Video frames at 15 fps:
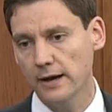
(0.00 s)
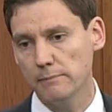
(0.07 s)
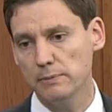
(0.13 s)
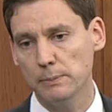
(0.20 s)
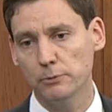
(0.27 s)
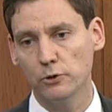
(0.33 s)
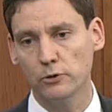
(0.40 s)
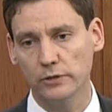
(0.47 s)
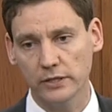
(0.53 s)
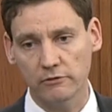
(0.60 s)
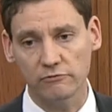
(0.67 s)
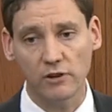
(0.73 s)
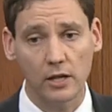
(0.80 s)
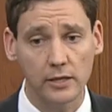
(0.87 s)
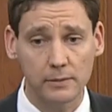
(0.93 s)
people holding
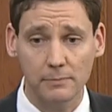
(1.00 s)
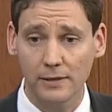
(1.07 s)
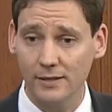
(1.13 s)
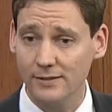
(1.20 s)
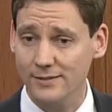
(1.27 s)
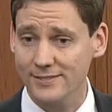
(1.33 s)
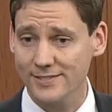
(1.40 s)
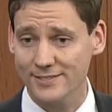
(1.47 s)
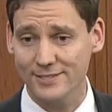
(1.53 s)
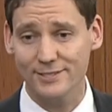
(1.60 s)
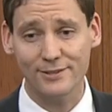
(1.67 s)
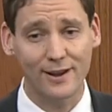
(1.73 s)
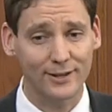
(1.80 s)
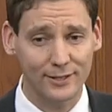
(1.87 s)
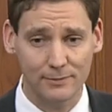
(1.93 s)
volleyballs and
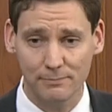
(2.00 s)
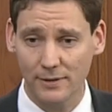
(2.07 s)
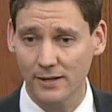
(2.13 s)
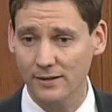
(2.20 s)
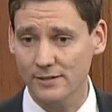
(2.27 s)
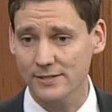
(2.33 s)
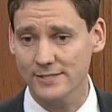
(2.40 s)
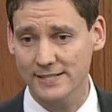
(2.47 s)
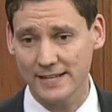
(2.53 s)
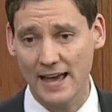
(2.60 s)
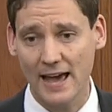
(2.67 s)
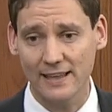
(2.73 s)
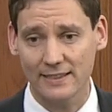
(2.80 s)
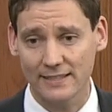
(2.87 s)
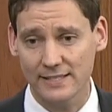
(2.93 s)
soccer balls and
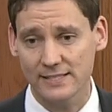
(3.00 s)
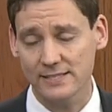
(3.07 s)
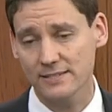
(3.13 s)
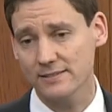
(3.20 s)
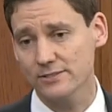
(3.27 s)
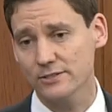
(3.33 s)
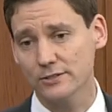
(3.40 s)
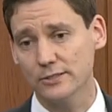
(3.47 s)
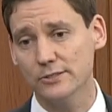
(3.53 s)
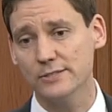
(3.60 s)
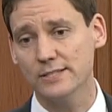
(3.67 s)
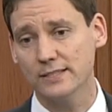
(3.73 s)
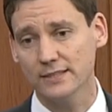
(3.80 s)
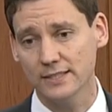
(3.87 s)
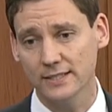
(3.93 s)
athletes because they're
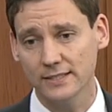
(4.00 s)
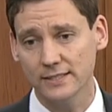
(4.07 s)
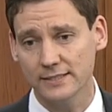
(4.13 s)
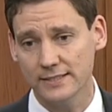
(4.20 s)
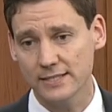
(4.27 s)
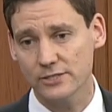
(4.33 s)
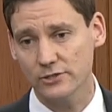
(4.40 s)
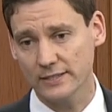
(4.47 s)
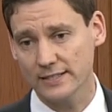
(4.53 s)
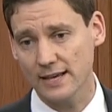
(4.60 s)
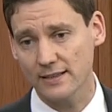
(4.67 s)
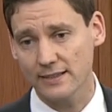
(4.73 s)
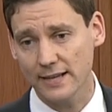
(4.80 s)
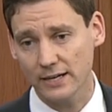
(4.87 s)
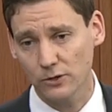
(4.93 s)
losing the district
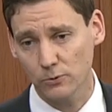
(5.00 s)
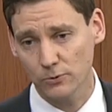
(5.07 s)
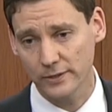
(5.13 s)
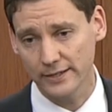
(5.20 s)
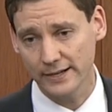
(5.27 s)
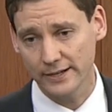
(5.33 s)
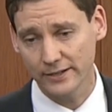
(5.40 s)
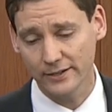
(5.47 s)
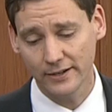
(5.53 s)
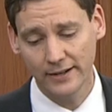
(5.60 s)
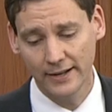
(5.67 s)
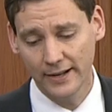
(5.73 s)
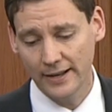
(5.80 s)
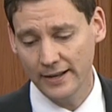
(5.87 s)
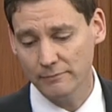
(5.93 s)
athletic coordinator.
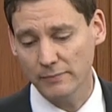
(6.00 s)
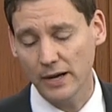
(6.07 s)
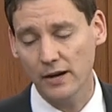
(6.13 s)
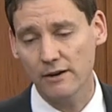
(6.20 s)
My